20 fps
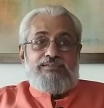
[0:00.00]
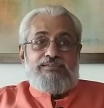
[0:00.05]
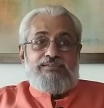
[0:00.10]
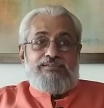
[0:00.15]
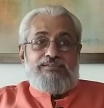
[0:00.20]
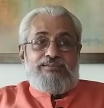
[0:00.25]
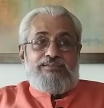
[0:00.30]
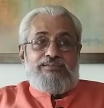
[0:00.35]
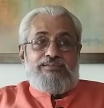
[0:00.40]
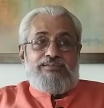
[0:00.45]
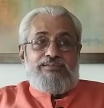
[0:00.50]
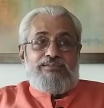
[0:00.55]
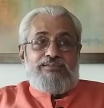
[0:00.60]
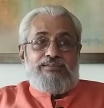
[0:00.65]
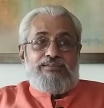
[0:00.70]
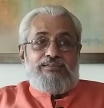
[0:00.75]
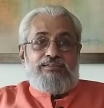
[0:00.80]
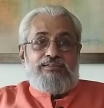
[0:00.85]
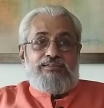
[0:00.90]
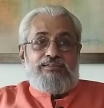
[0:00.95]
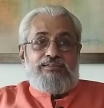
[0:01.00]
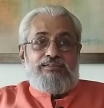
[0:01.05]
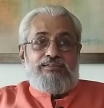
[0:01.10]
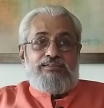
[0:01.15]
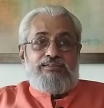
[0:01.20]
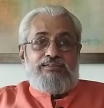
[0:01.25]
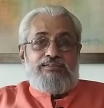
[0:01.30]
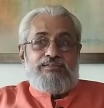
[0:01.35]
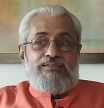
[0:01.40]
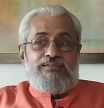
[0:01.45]

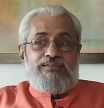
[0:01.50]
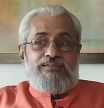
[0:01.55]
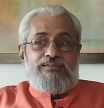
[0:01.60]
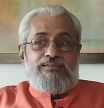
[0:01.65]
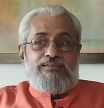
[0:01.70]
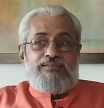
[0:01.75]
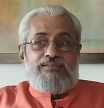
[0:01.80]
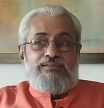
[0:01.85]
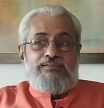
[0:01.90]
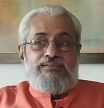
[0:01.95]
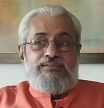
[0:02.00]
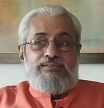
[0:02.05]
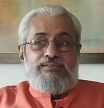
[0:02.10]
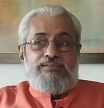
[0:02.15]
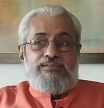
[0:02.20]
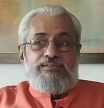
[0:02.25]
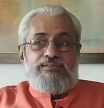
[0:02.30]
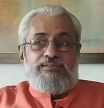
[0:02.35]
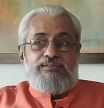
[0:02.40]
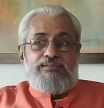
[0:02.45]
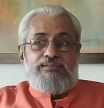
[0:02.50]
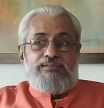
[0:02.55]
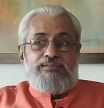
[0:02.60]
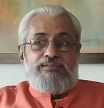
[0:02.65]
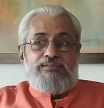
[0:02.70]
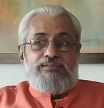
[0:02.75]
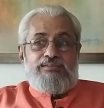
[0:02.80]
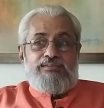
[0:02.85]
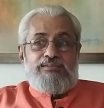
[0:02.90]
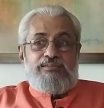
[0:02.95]

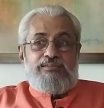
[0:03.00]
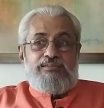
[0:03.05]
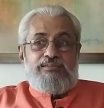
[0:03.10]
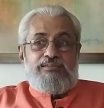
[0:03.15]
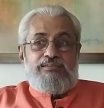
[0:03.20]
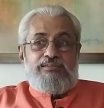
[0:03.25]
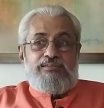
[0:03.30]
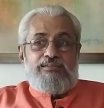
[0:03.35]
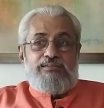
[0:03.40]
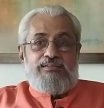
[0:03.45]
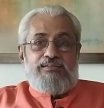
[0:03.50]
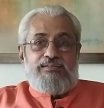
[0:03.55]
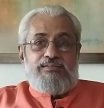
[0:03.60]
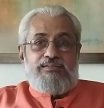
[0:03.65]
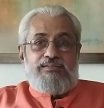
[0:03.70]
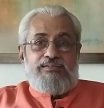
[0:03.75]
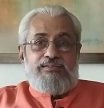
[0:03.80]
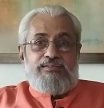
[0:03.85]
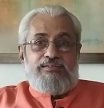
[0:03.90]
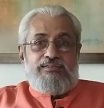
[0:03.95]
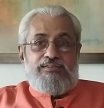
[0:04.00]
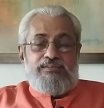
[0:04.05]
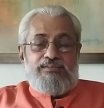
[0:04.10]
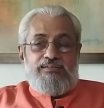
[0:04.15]
[no speech]